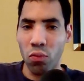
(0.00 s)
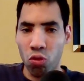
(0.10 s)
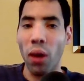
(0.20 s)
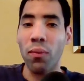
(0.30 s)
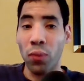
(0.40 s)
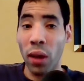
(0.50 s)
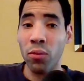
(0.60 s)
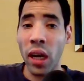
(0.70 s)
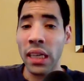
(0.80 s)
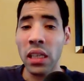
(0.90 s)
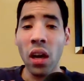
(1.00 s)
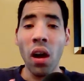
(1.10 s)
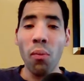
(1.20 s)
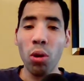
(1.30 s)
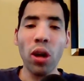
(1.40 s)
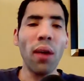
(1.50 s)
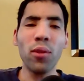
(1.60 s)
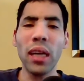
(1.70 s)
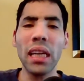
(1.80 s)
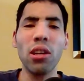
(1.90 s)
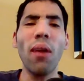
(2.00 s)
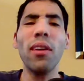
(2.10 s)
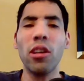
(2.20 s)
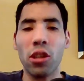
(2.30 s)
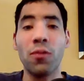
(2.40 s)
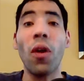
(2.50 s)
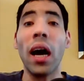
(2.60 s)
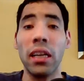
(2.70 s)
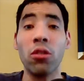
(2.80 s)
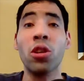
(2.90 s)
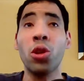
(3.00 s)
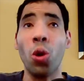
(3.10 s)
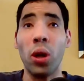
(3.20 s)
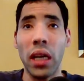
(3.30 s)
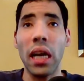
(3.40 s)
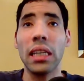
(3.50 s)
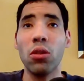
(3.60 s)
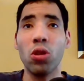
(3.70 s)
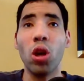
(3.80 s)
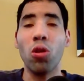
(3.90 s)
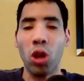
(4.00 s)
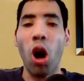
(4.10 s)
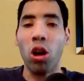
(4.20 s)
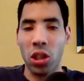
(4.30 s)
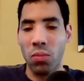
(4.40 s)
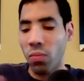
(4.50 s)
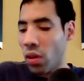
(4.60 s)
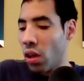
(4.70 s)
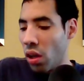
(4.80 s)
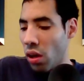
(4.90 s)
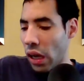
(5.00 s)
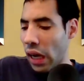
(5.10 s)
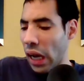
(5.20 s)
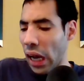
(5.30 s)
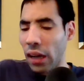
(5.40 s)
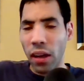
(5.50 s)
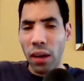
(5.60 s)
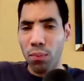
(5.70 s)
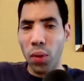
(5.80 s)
drop frame rates. But graphically, the guy looks fine. It looks good. It actually looks, looks awesome at